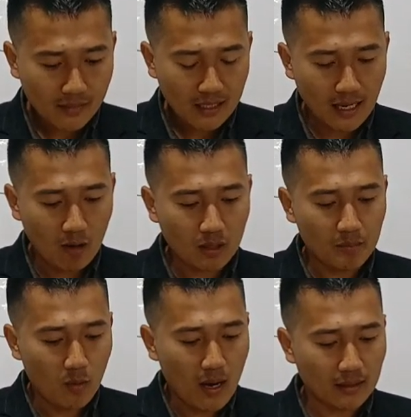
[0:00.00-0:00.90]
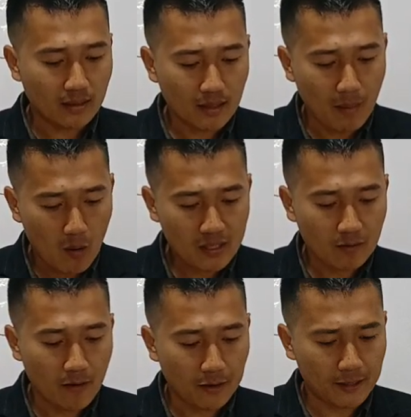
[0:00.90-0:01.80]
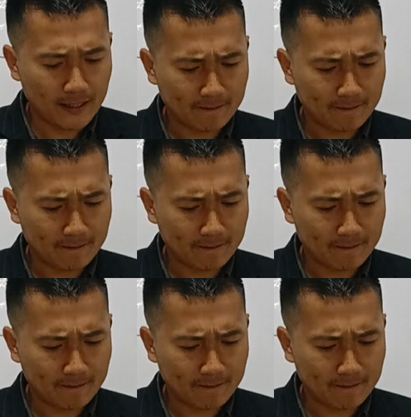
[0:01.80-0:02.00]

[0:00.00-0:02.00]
Now, number 1, the powers and function.